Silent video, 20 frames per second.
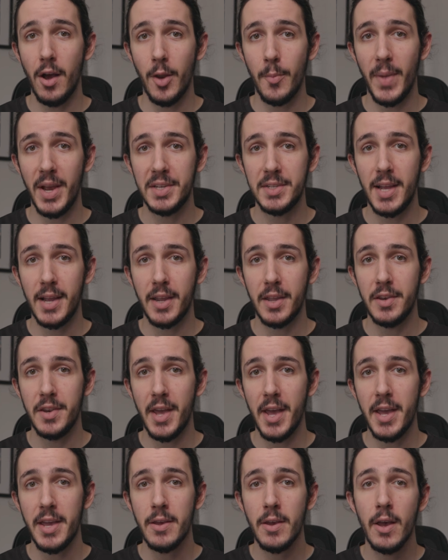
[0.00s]
on my second
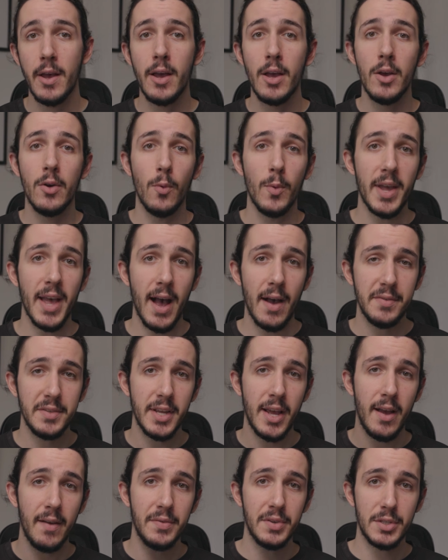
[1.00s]
day, we have
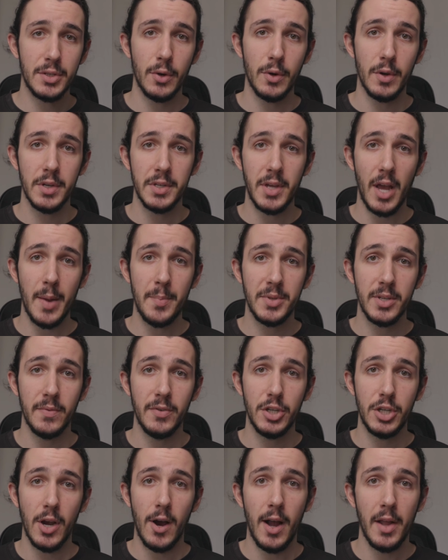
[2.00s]
to have certain types of
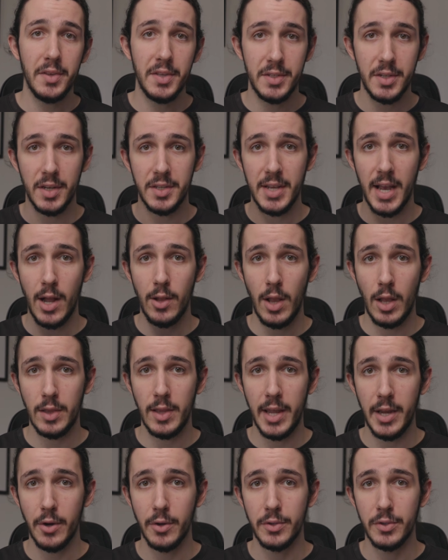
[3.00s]
shots to tell a
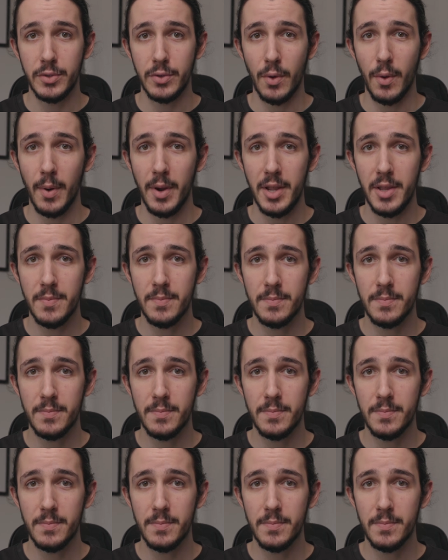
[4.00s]
layered story.